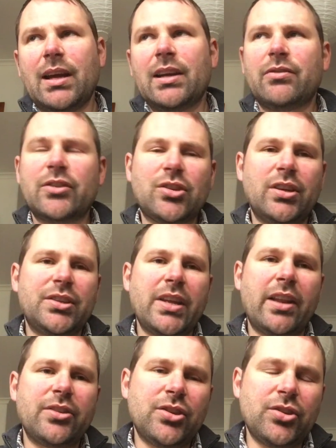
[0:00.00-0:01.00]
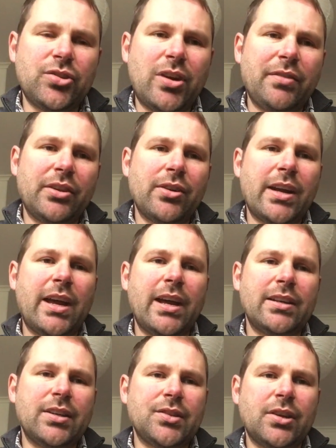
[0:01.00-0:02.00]
Artificial intelligence driving your
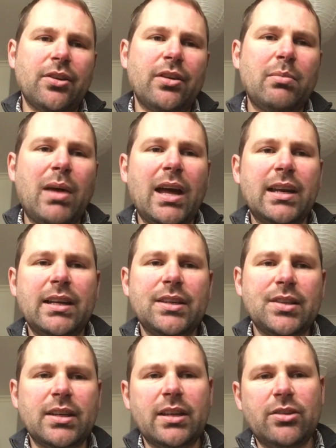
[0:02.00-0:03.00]
car doesn't go to parties and